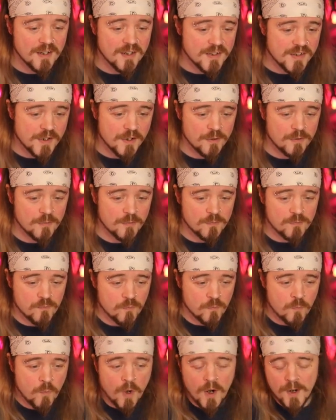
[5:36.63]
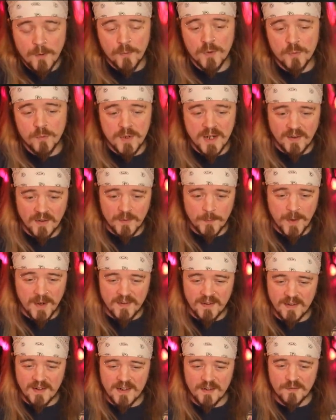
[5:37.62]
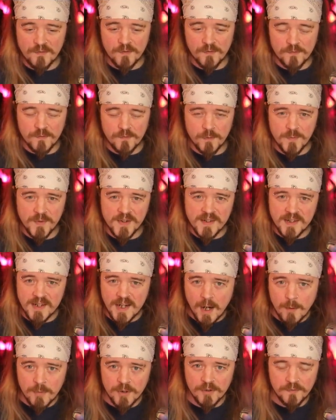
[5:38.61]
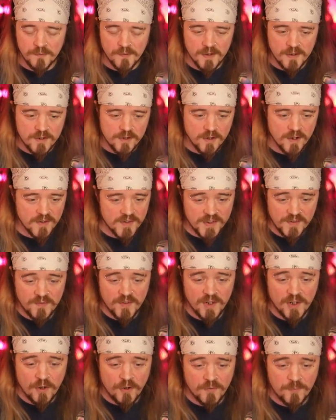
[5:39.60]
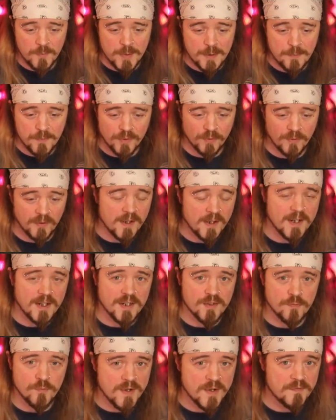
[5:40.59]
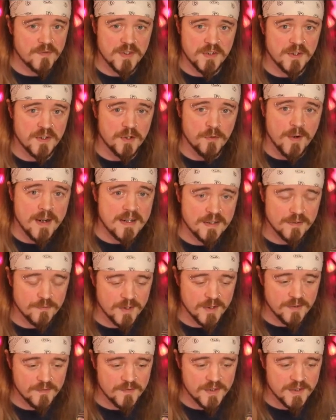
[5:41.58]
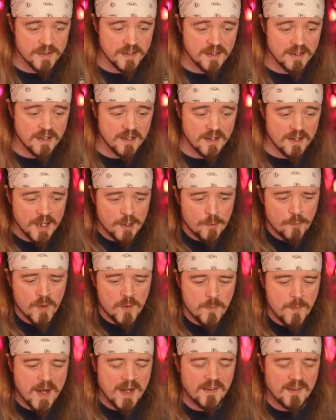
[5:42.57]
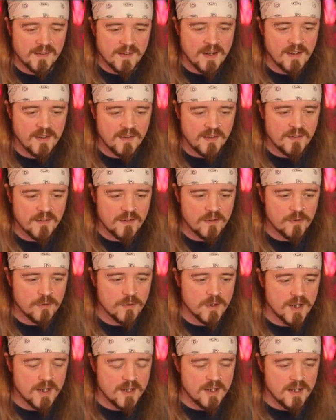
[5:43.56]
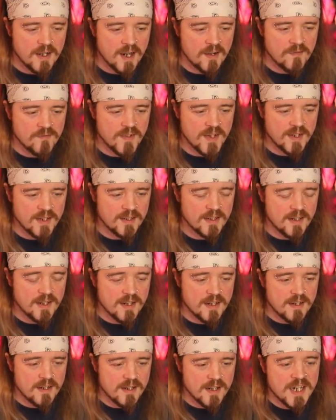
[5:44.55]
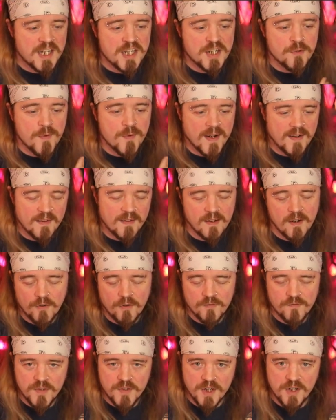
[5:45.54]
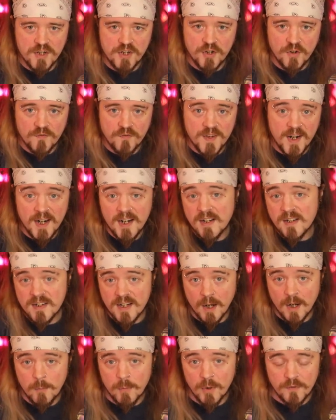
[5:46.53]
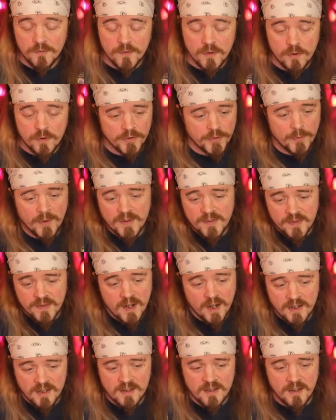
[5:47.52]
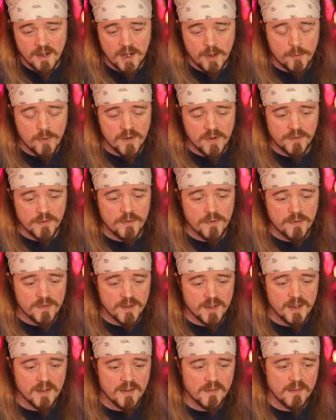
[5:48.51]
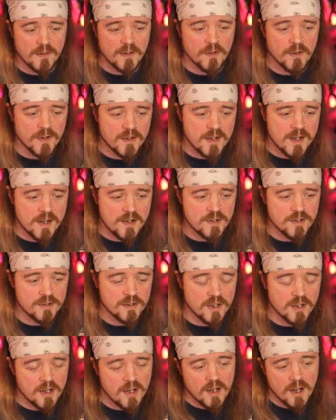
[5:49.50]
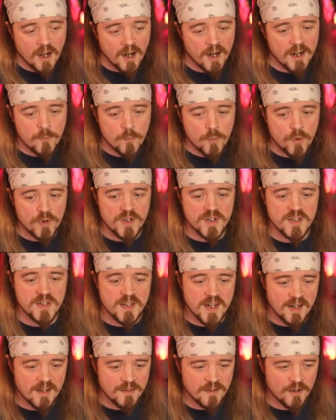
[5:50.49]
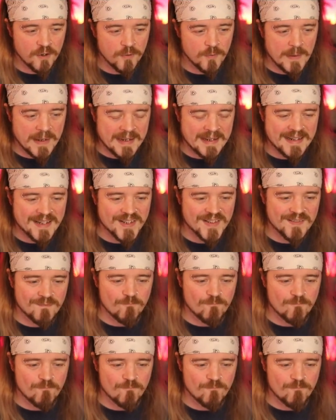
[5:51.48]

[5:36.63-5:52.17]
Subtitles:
So why would we expect any different from the Diablo franchise? If a lot of people liked rifts and greater rifts, it would make sense to have a iterated on version of that in Diablo 4. So I likewise do think it's a good addition. I would say, though, it is